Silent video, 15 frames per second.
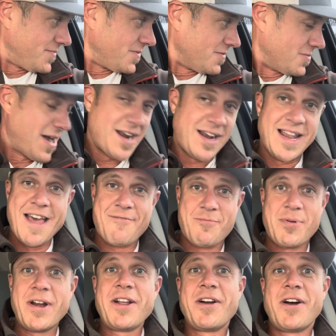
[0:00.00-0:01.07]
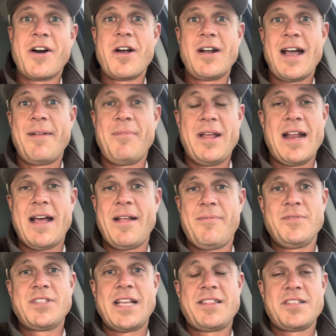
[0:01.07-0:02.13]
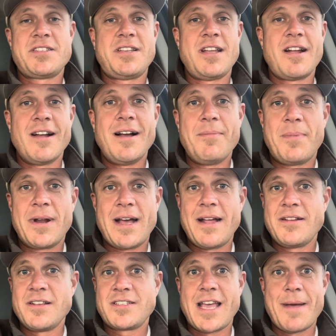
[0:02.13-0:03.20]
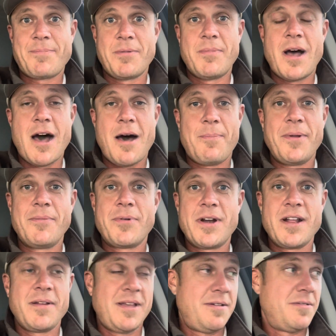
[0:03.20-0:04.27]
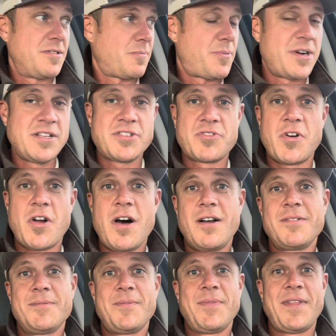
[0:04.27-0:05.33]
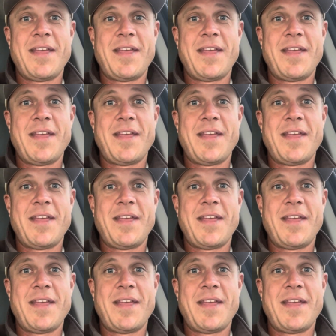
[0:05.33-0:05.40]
Went left pretty hard. I mean, I set the steer up, but I just kept him hopping he was pretty strong.